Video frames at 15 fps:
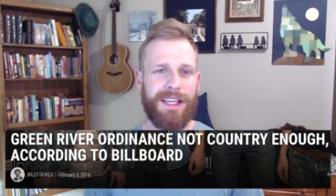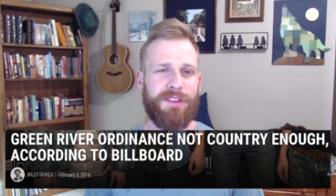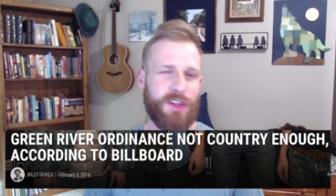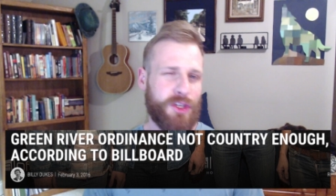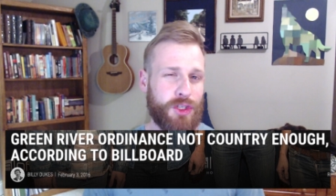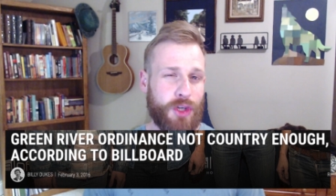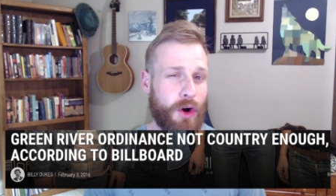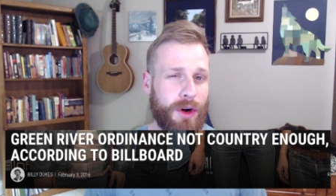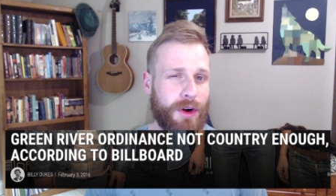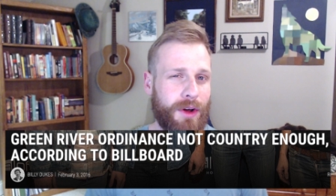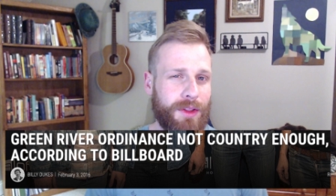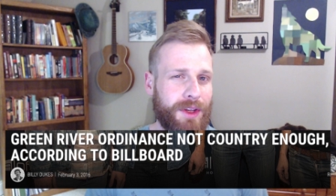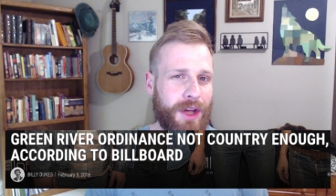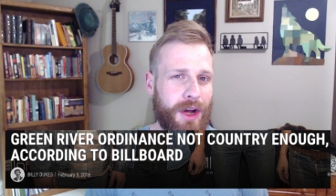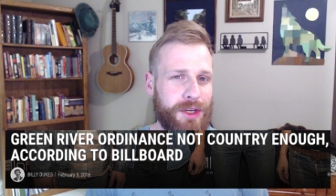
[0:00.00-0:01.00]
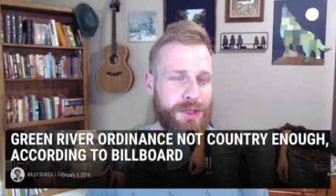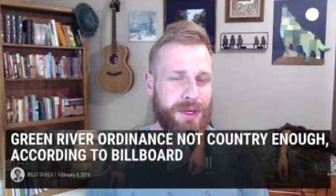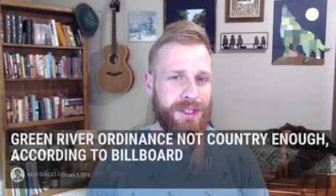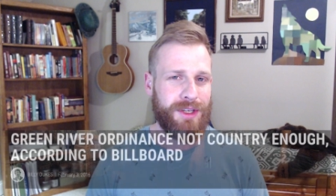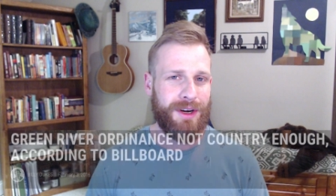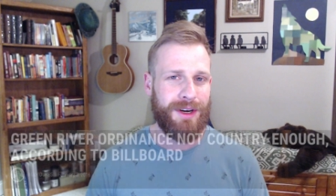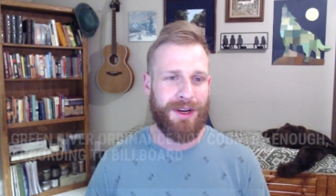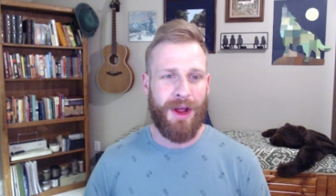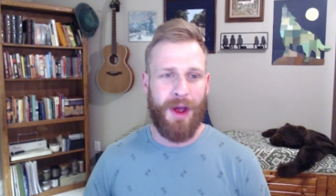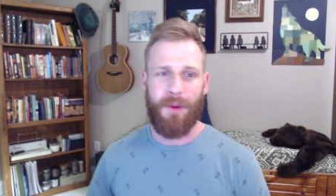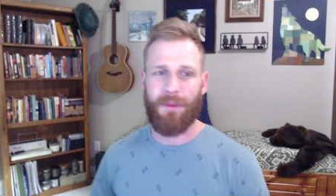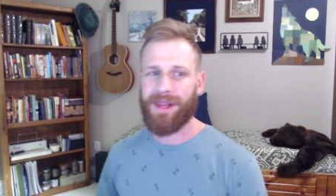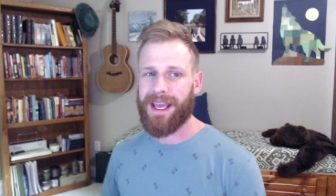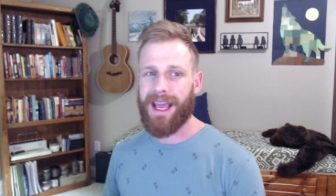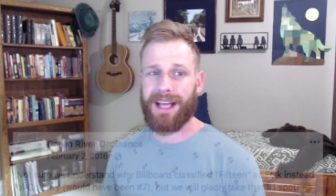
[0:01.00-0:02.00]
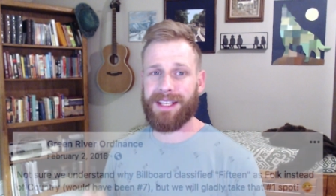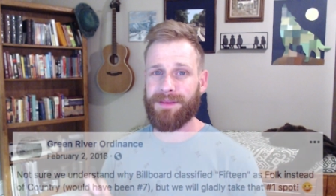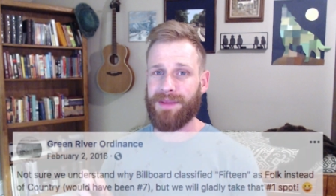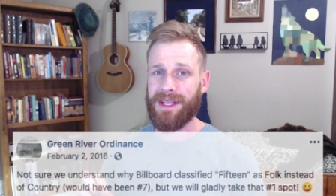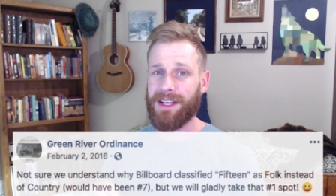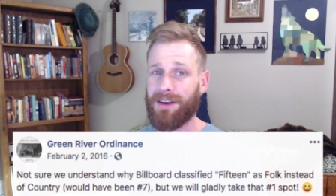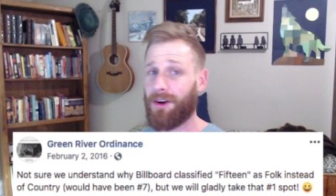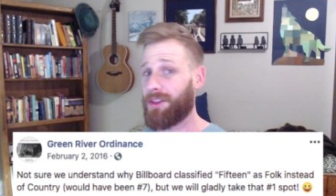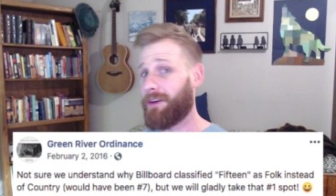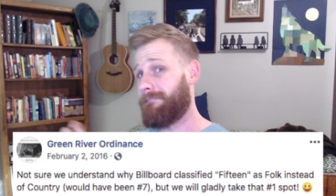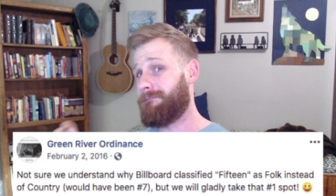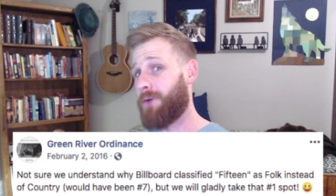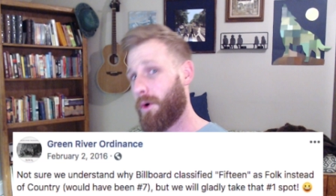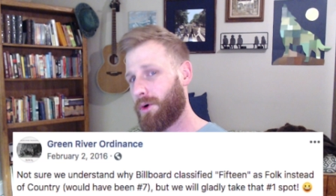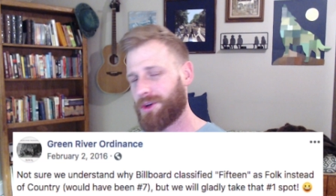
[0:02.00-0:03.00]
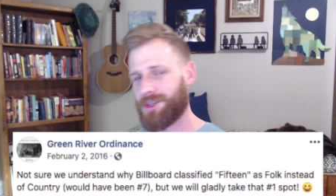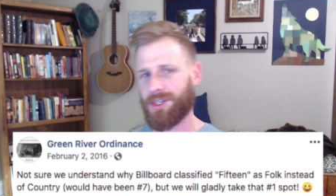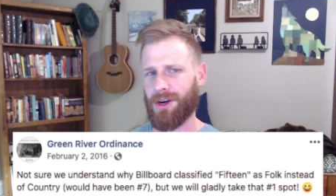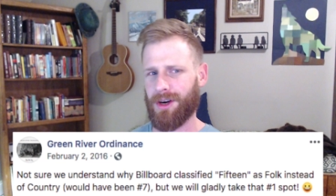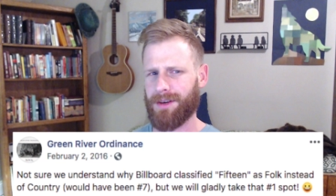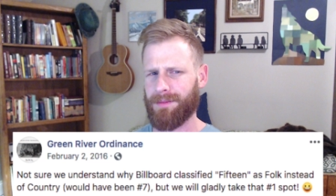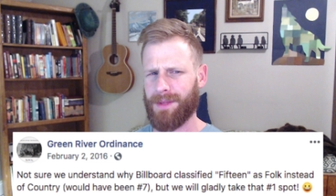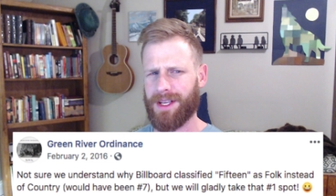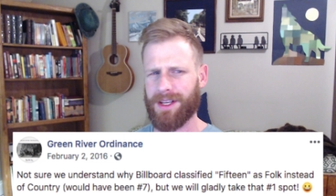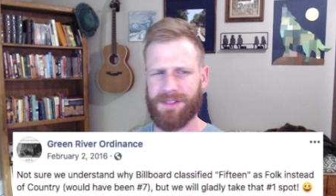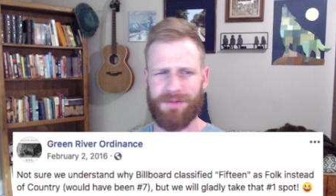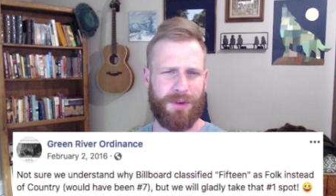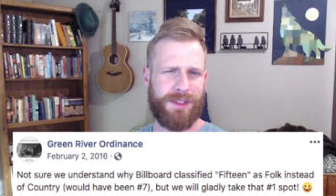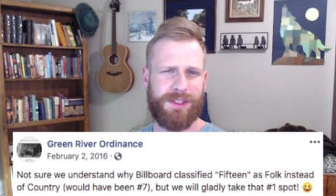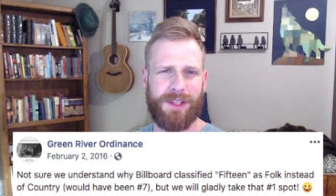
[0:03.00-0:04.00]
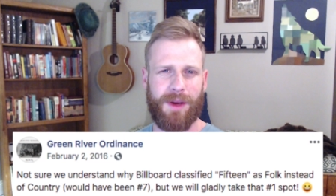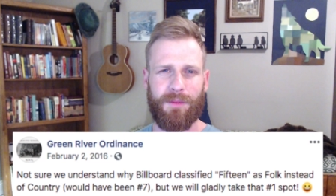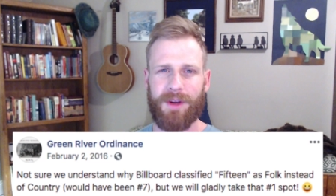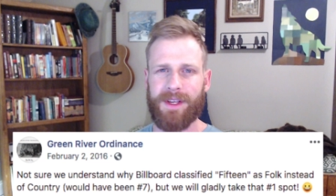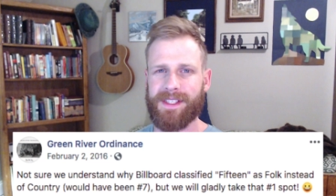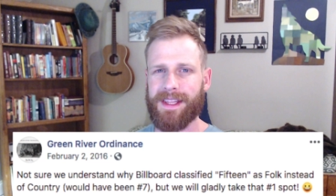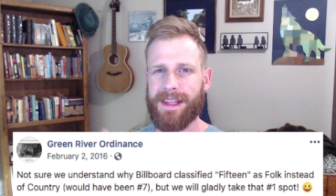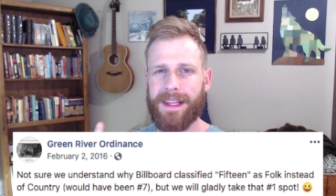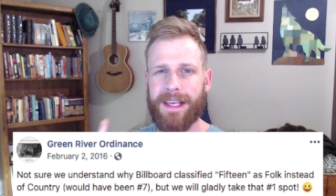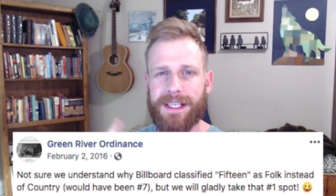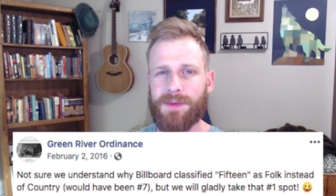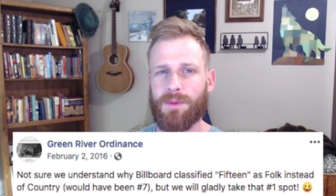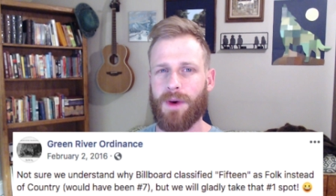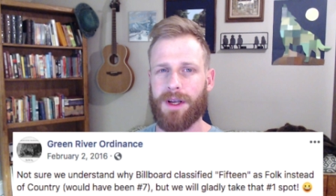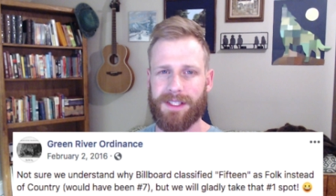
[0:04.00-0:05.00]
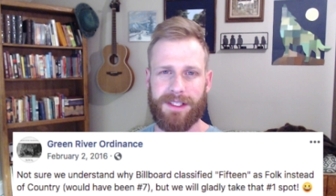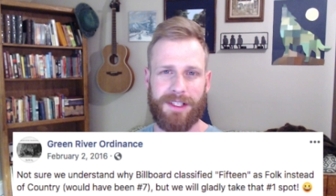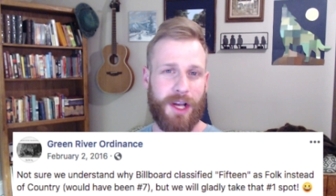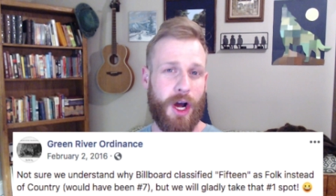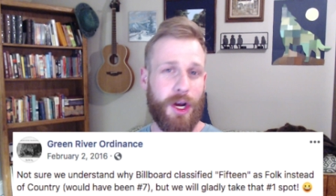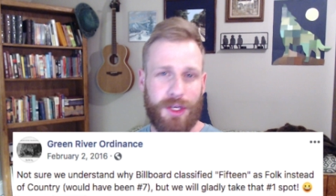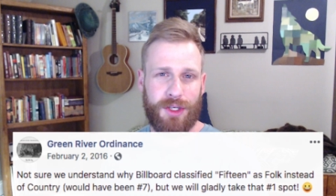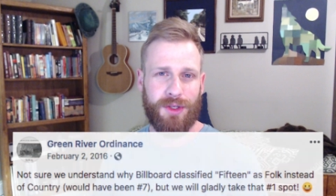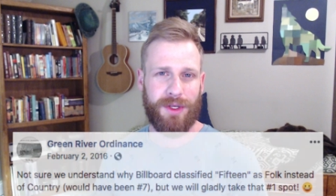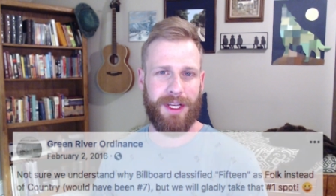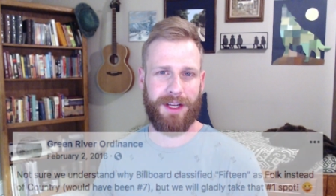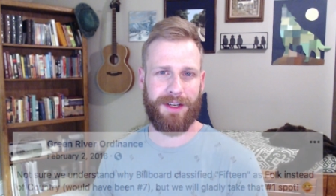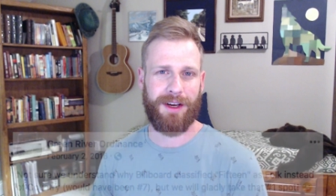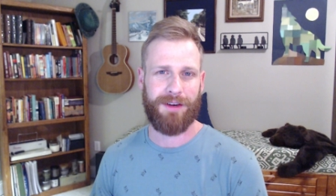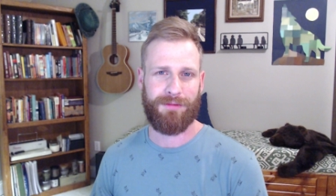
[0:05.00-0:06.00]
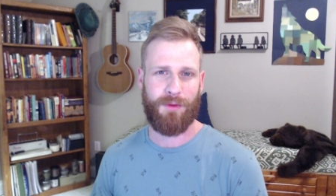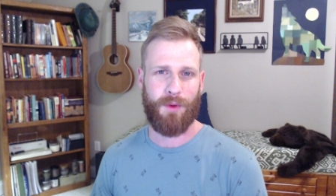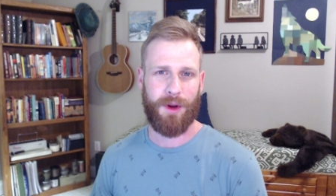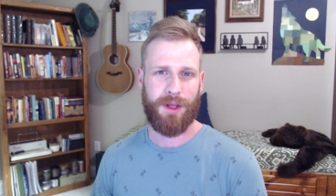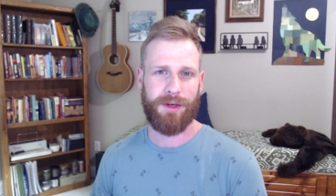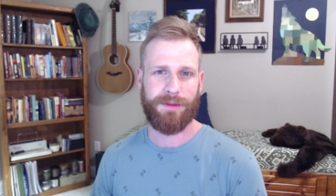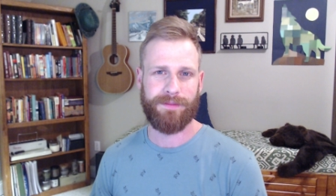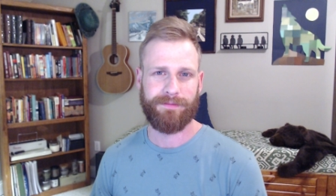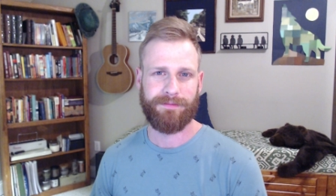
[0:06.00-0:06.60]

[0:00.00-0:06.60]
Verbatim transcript: even chart on the country chart when they had to be on the folk chart because for some reason this wasn't country enough for you?